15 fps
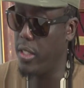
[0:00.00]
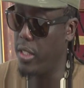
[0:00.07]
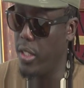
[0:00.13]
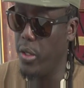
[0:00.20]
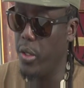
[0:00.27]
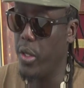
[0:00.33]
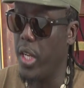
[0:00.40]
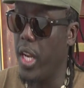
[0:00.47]
It's a
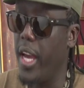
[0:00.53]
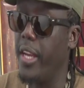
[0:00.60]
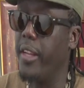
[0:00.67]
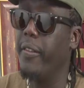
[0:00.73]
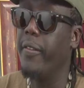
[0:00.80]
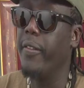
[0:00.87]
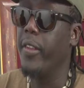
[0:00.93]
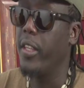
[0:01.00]
new
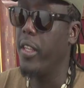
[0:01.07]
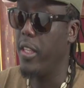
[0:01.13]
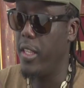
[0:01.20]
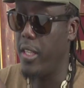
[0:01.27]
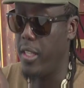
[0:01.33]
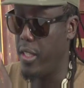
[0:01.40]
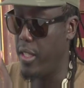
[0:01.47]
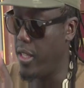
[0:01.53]
client. Yeah.
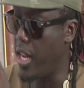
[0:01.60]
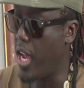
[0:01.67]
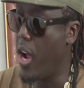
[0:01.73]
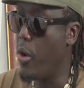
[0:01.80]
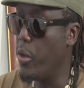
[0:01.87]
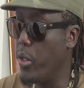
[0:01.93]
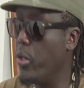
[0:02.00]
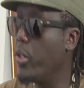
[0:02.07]

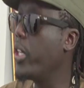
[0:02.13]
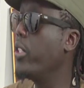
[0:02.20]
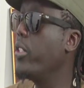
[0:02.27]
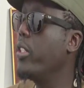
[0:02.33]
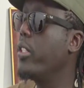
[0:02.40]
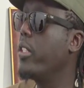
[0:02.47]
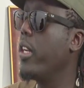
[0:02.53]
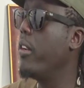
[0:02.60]
Now you look at
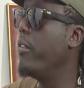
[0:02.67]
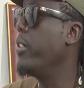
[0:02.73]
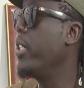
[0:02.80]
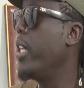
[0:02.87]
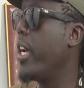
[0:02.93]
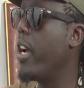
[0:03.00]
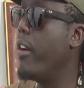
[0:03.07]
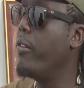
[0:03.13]
yourself, it's
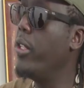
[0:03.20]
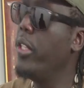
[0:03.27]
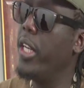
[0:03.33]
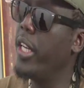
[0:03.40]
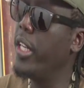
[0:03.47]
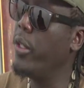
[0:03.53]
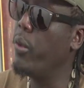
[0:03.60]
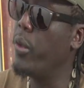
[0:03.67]
like, have you
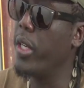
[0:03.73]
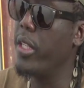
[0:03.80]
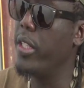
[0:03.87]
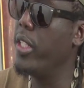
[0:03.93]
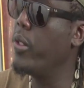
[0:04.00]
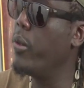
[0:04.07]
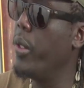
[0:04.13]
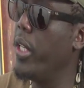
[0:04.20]
done any work
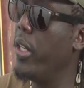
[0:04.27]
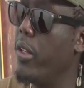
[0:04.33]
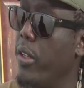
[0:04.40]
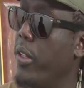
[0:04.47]
this week